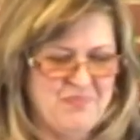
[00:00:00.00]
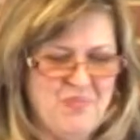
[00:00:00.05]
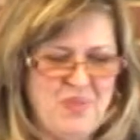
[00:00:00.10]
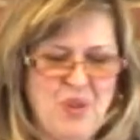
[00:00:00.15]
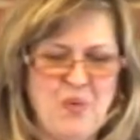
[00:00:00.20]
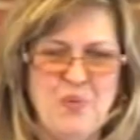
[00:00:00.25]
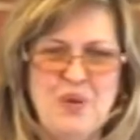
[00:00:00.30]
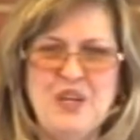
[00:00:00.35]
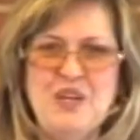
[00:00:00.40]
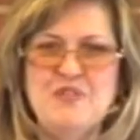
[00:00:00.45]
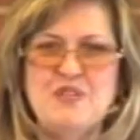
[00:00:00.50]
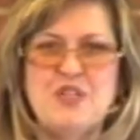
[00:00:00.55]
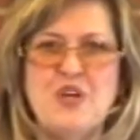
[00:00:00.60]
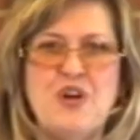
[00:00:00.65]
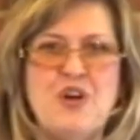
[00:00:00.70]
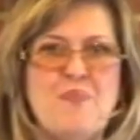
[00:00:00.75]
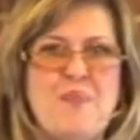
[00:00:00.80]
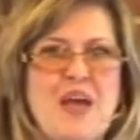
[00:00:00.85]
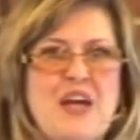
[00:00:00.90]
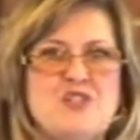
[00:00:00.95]
We use
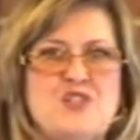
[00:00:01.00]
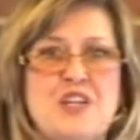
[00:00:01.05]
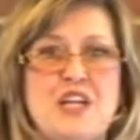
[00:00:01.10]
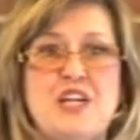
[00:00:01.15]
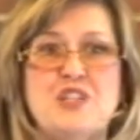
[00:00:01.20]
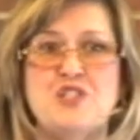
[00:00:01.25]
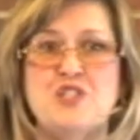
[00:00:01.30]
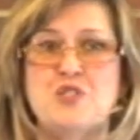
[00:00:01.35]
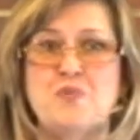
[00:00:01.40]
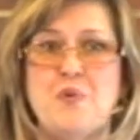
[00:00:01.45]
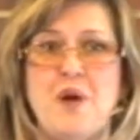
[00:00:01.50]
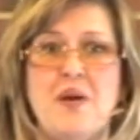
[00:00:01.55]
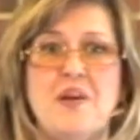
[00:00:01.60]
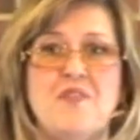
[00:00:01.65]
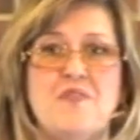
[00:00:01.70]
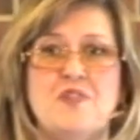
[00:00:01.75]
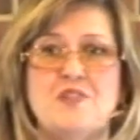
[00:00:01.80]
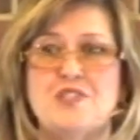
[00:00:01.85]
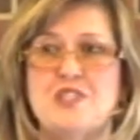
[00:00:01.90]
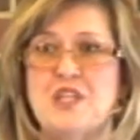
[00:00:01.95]
our imaginations probably
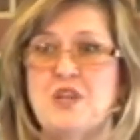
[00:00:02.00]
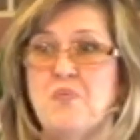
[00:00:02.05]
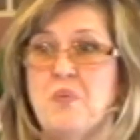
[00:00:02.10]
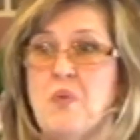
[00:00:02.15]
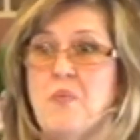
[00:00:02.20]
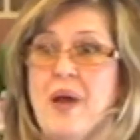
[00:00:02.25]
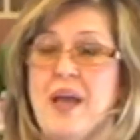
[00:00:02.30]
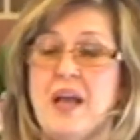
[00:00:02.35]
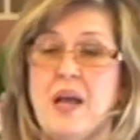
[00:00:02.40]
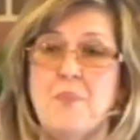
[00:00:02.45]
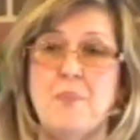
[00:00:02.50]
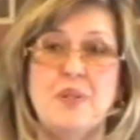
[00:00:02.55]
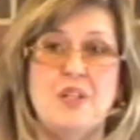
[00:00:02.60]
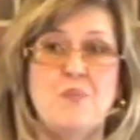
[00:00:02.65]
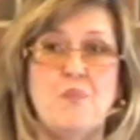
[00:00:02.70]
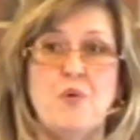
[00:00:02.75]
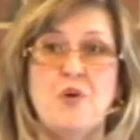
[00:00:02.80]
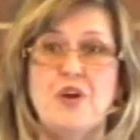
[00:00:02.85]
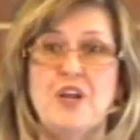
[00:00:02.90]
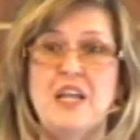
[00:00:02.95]
first thing we wake up in the
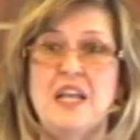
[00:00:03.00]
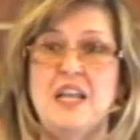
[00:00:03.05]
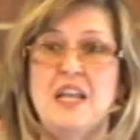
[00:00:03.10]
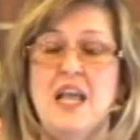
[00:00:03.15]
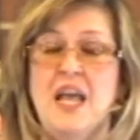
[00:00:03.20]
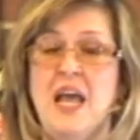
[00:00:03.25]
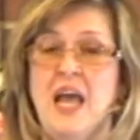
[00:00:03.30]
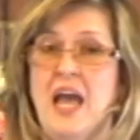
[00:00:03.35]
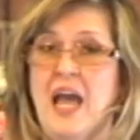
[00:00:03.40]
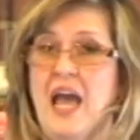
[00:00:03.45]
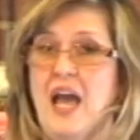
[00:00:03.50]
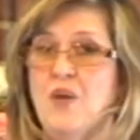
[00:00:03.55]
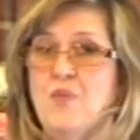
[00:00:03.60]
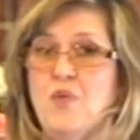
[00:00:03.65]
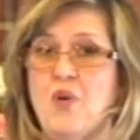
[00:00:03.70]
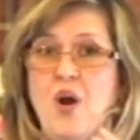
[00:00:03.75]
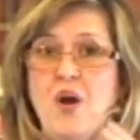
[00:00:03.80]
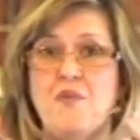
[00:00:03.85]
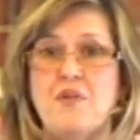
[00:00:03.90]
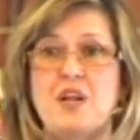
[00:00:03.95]
morning and
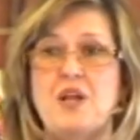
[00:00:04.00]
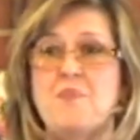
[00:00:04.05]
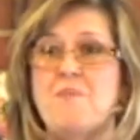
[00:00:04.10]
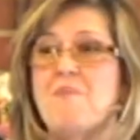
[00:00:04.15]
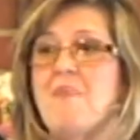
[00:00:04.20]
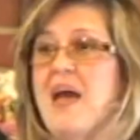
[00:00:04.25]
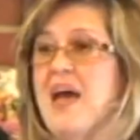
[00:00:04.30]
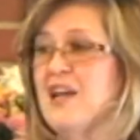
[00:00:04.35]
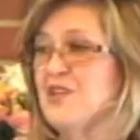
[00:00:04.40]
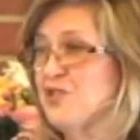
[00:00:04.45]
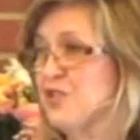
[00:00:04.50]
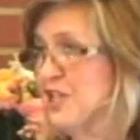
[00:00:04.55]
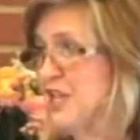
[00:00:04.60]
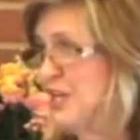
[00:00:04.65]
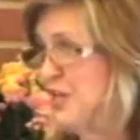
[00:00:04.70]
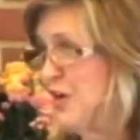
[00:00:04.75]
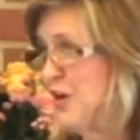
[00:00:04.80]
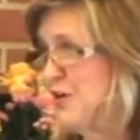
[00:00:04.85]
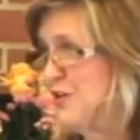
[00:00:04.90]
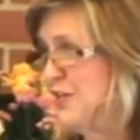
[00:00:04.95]
we're already
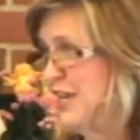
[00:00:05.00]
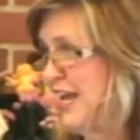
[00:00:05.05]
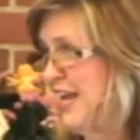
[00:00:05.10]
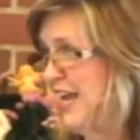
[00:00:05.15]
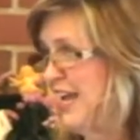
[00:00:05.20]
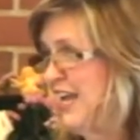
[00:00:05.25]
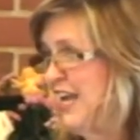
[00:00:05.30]
imagining our day.